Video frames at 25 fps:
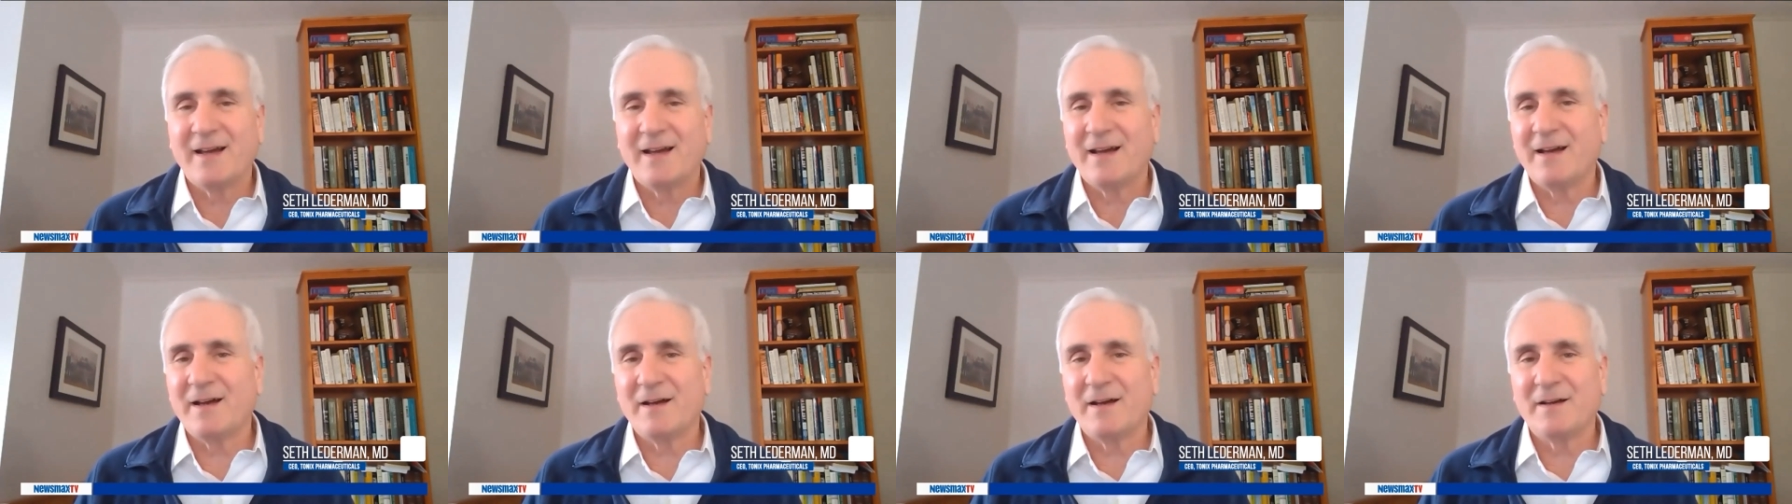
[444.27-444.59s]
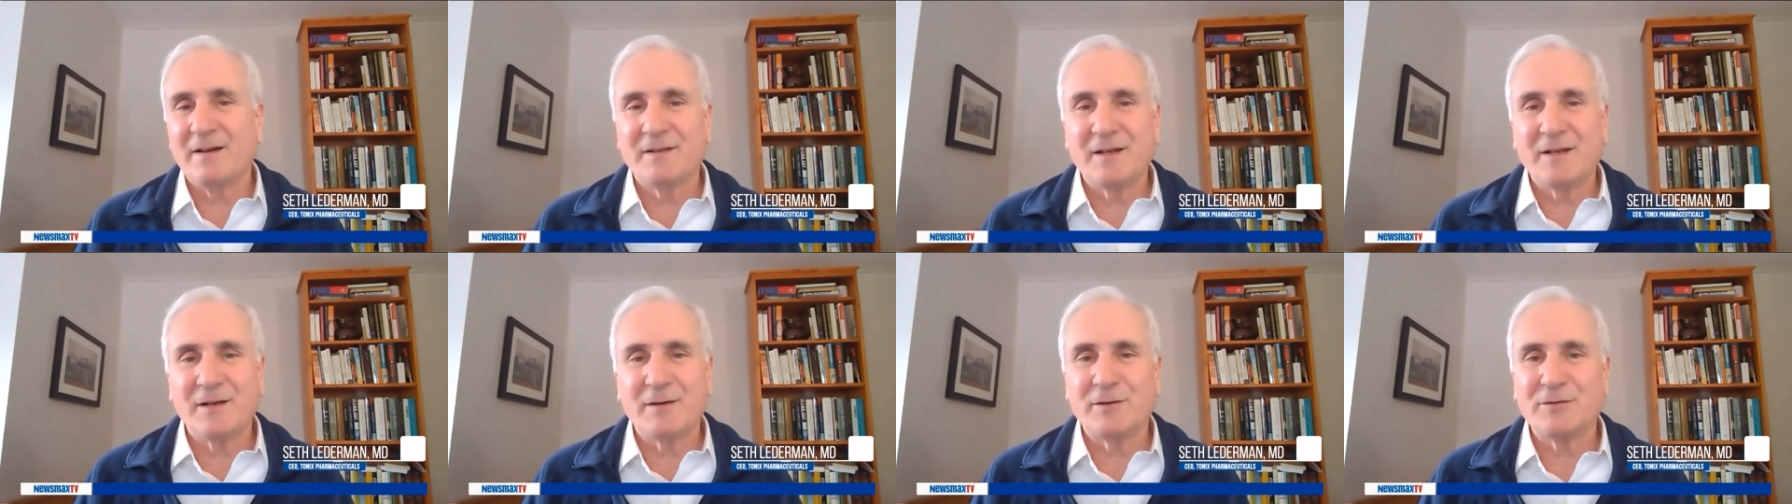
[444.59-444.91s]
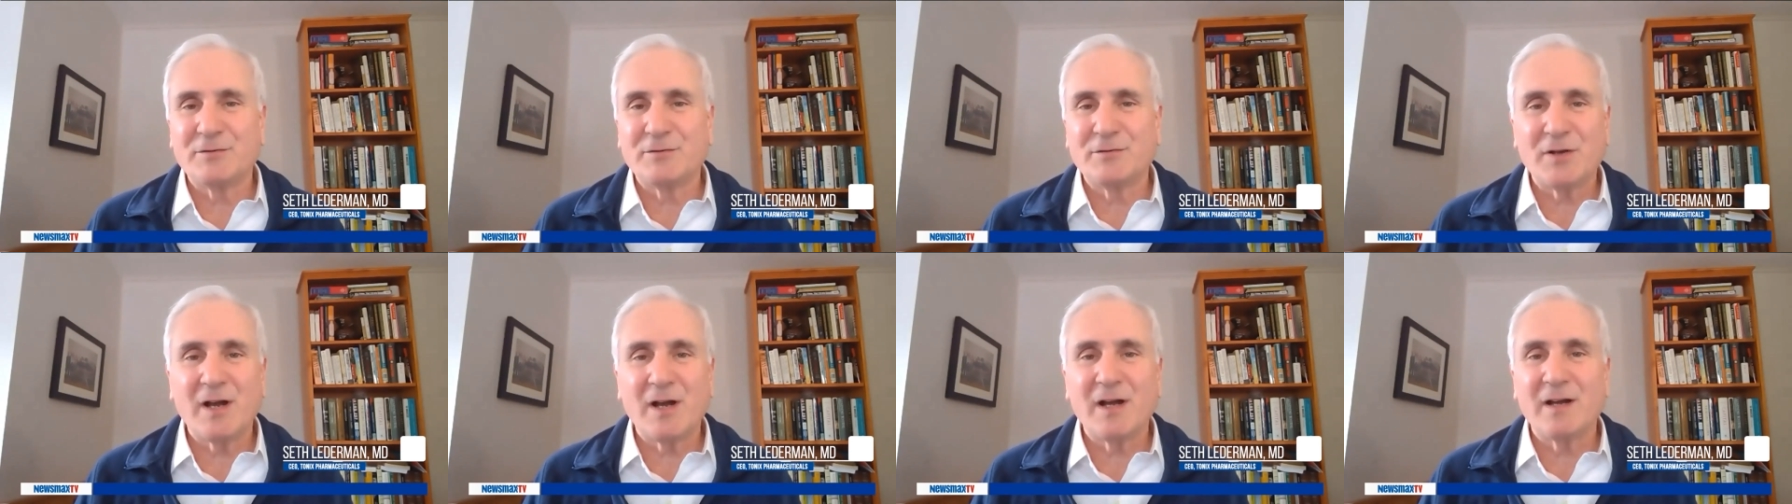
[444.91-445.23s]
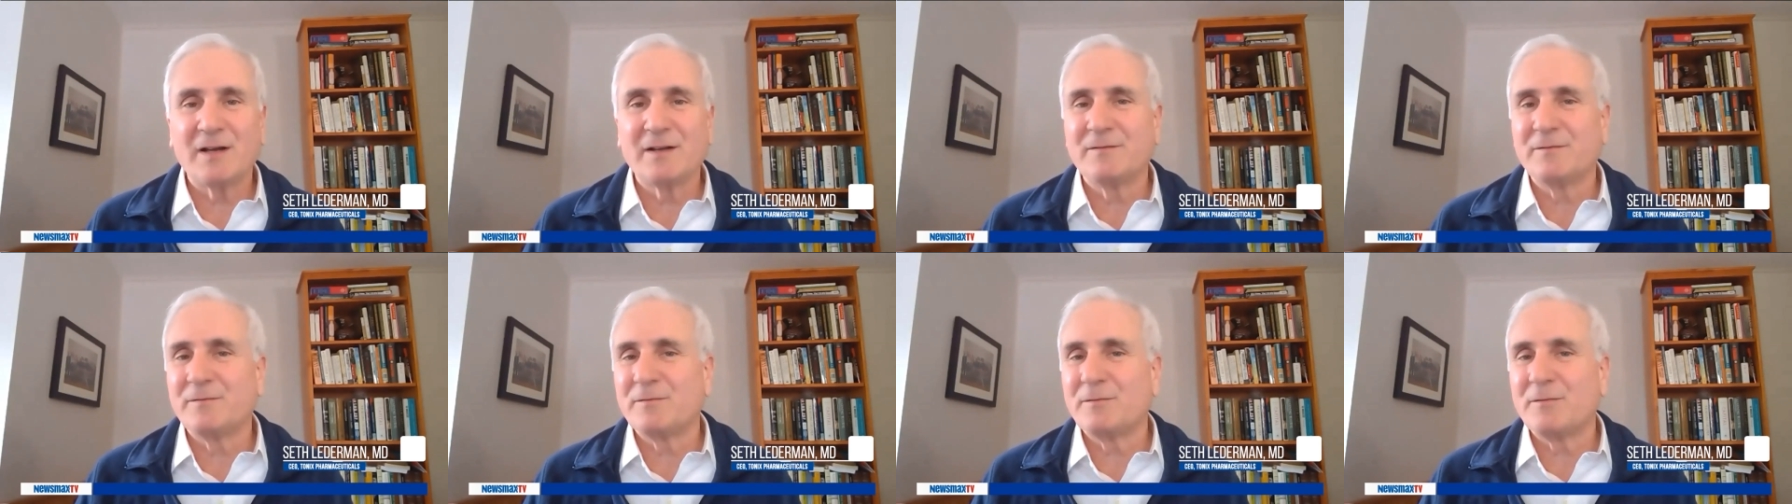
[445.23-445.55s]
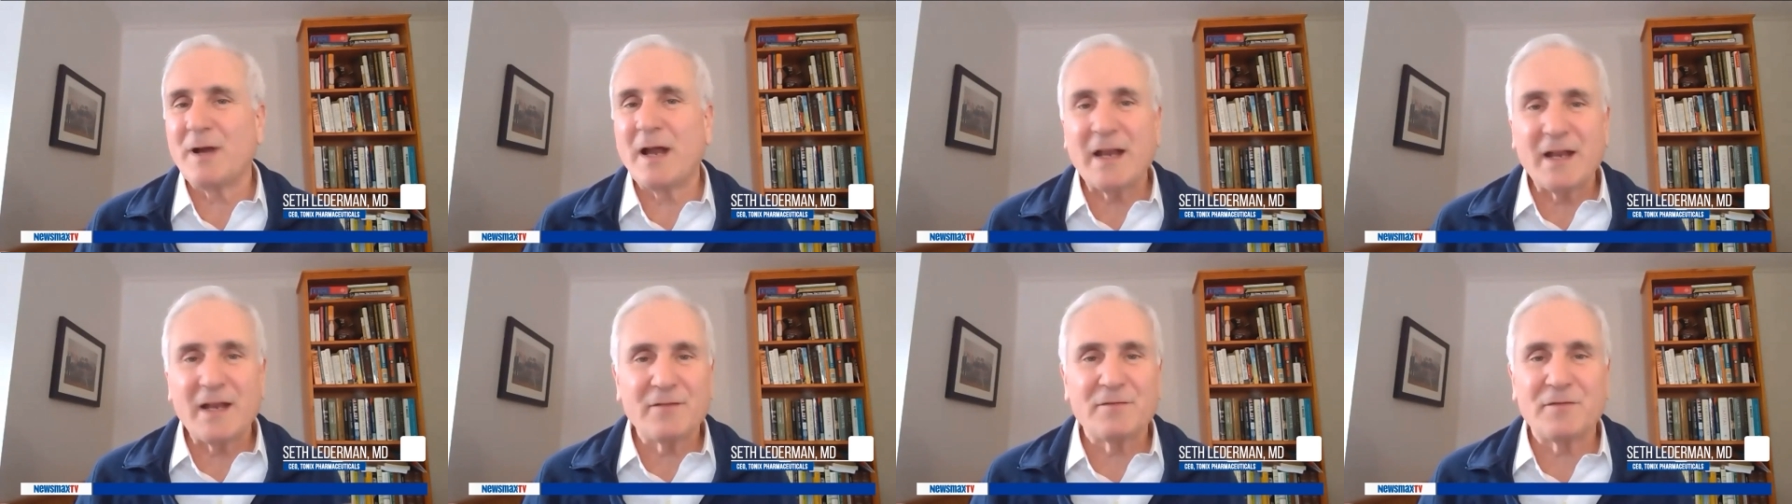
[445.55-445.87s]
uh, you know, a drug
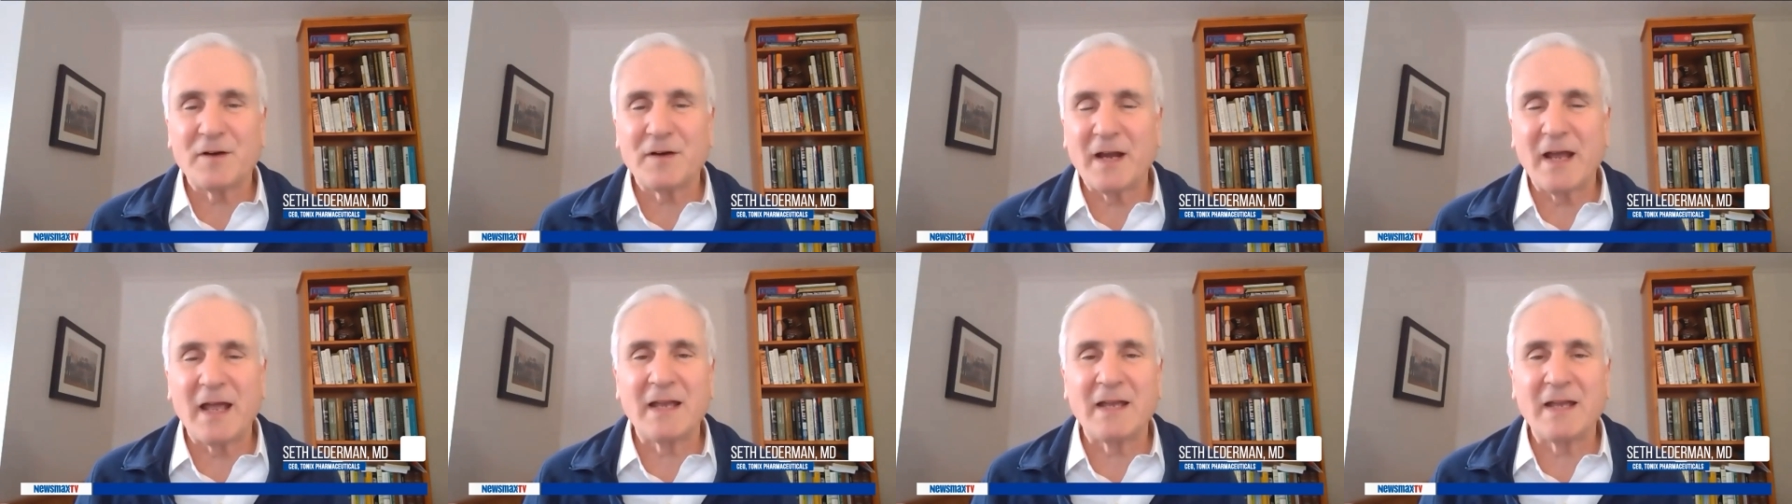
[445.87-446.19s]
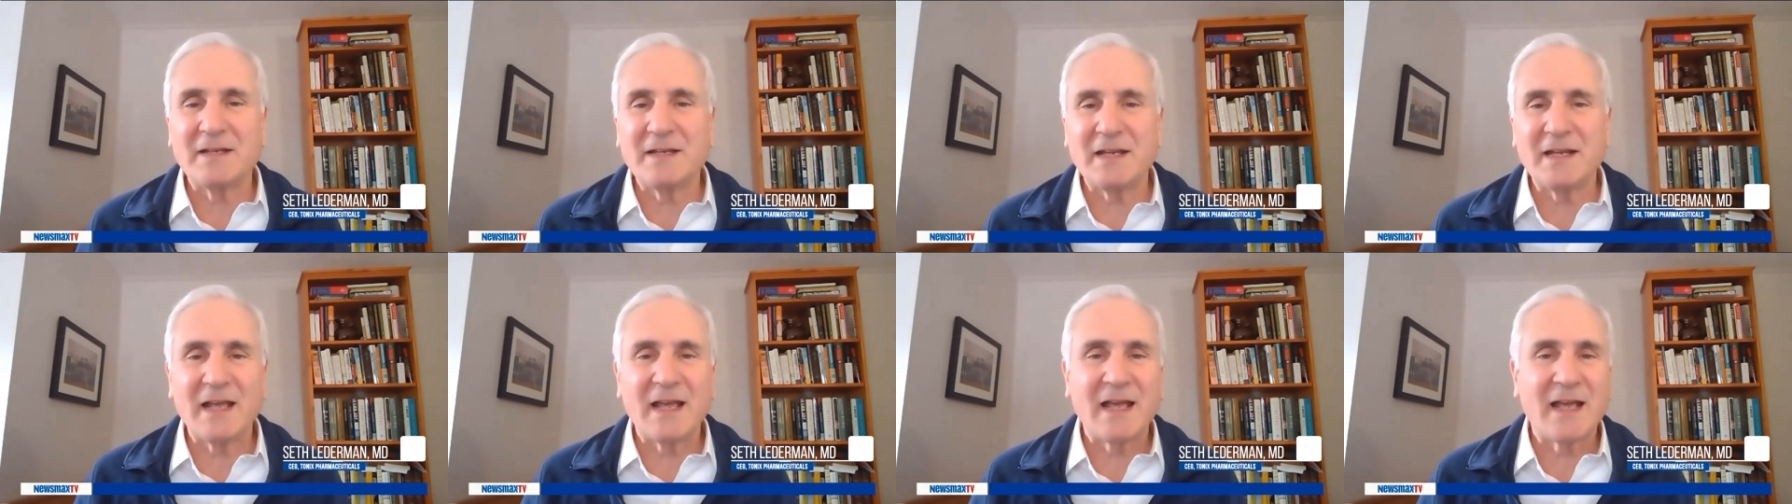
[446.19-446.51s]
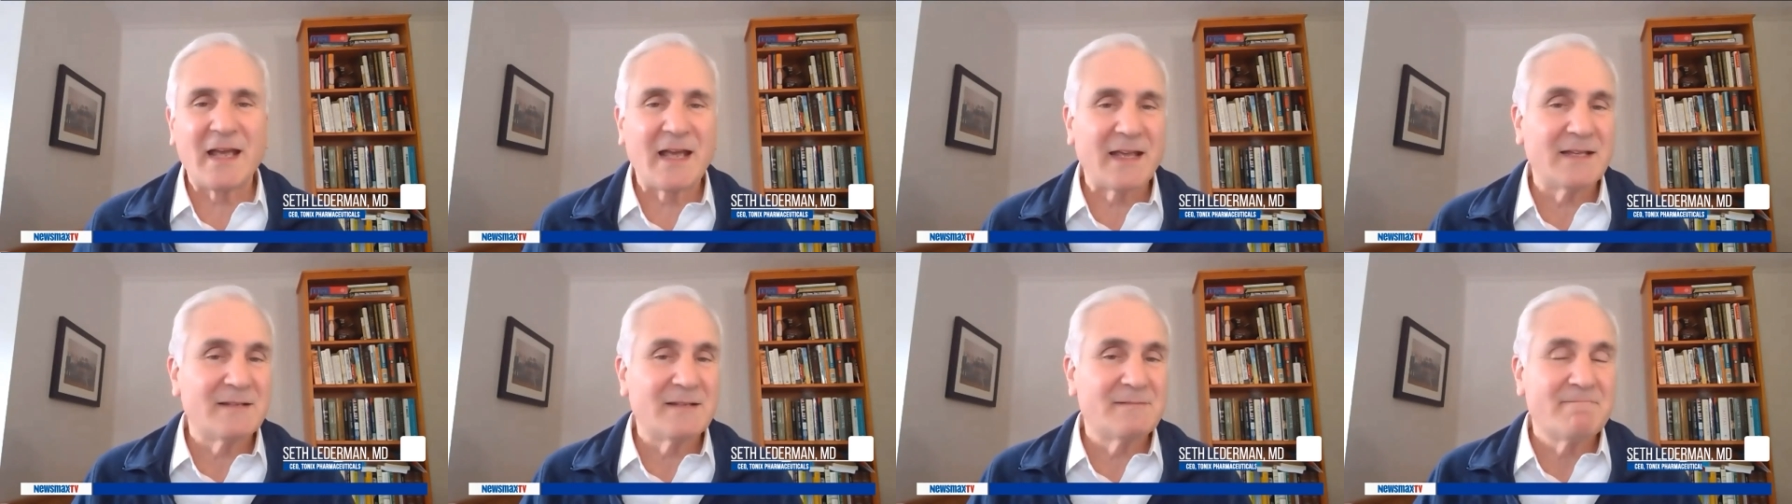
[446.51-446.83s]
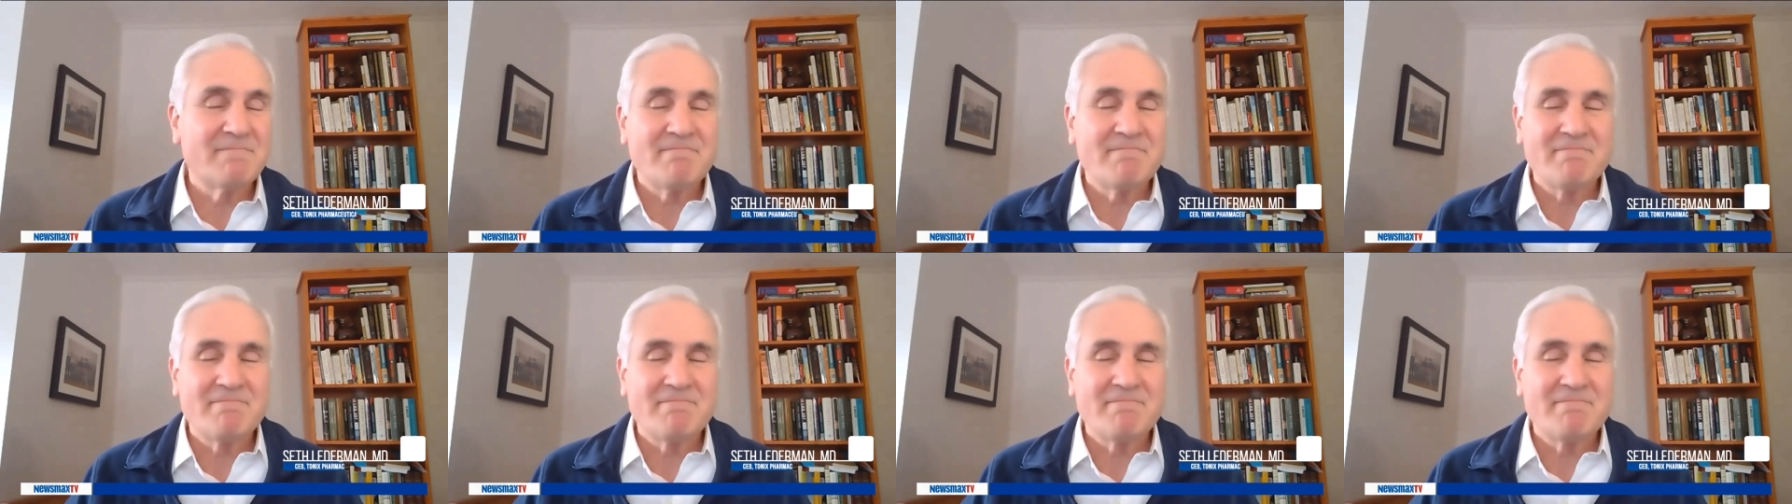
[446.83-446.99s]
ready for NDA,